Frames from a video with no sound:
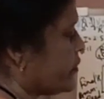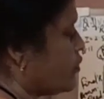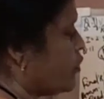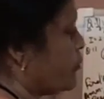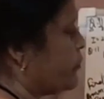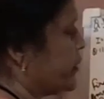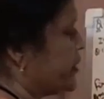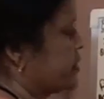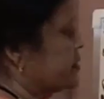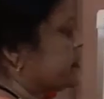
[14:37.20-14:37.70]

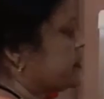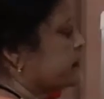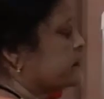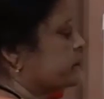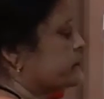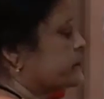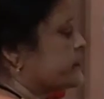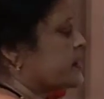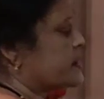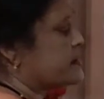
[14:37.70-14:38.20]
Open
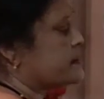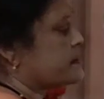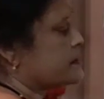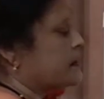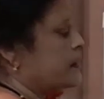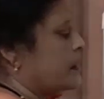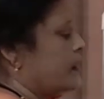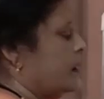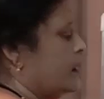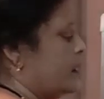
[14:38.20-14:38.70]
this.
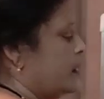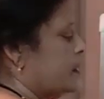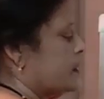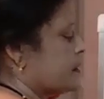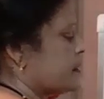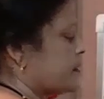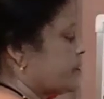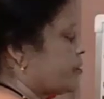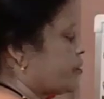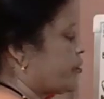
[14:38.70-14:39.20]

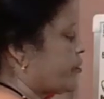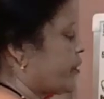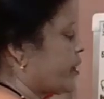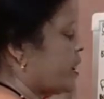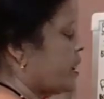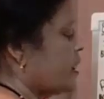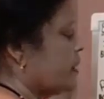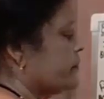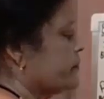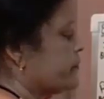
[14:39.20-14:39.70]

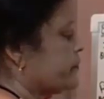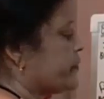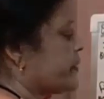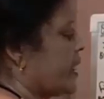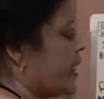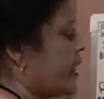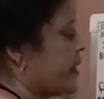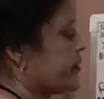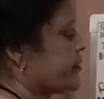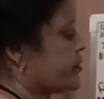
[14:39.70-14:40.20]
3
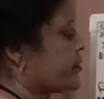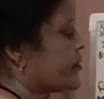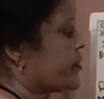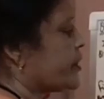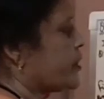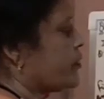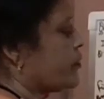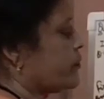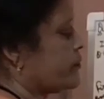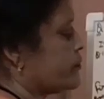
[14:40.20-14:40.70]
and
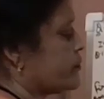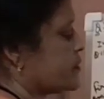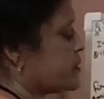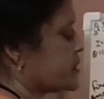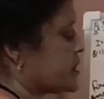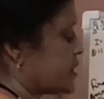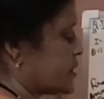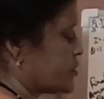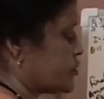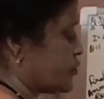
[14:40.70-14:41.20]
3 ohm,
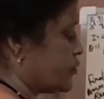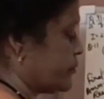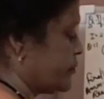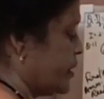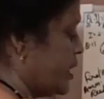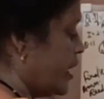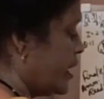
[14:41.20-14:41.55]
6 ohm.